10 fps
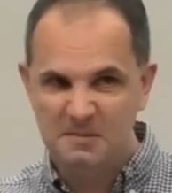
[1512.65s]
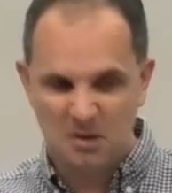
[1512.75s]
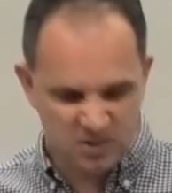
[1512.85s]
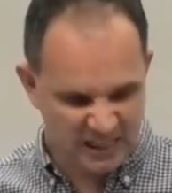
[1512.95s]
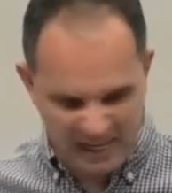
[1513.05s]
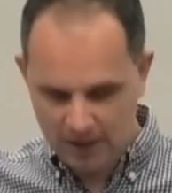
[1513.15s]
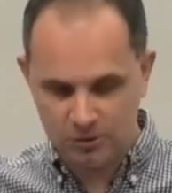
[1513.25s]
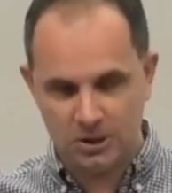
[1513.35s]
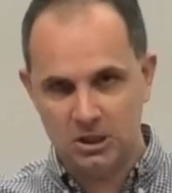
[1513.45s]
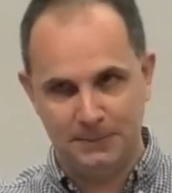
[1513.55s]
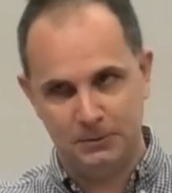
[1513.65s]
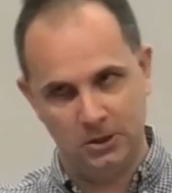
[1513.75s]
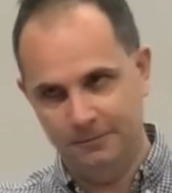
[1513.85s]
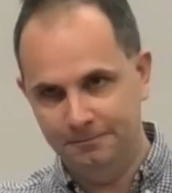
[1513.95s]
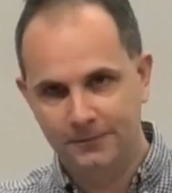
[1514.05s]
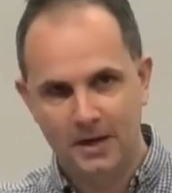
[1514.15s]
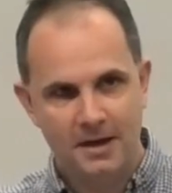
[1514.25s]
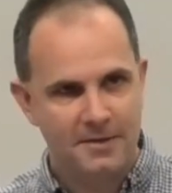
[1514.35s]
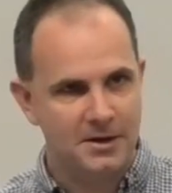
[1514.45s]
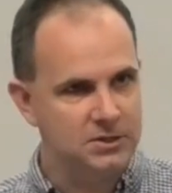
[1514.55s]
because he kills an Egyptian.
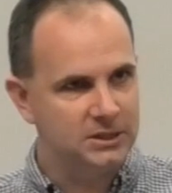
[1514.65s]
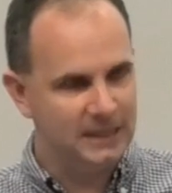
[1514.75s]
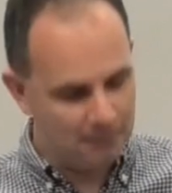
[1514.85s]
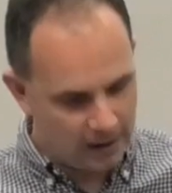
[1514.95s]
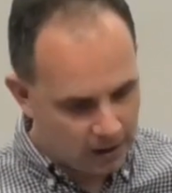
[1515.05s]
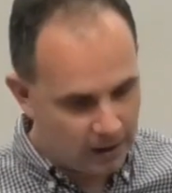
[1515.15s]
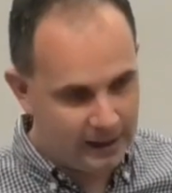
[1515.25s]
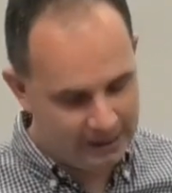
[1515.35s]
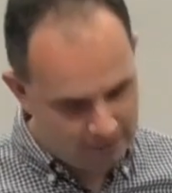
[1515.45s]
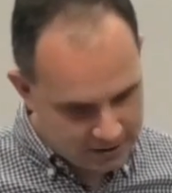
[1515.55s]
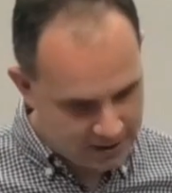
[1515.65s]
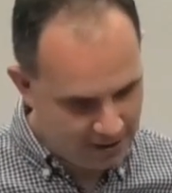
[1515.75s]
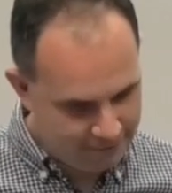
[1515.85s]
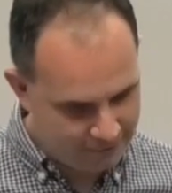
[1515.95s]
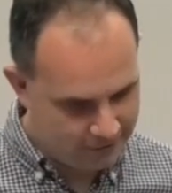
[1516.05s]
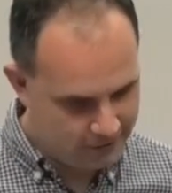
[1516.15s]
That doesn't seem like kind of hero stuff.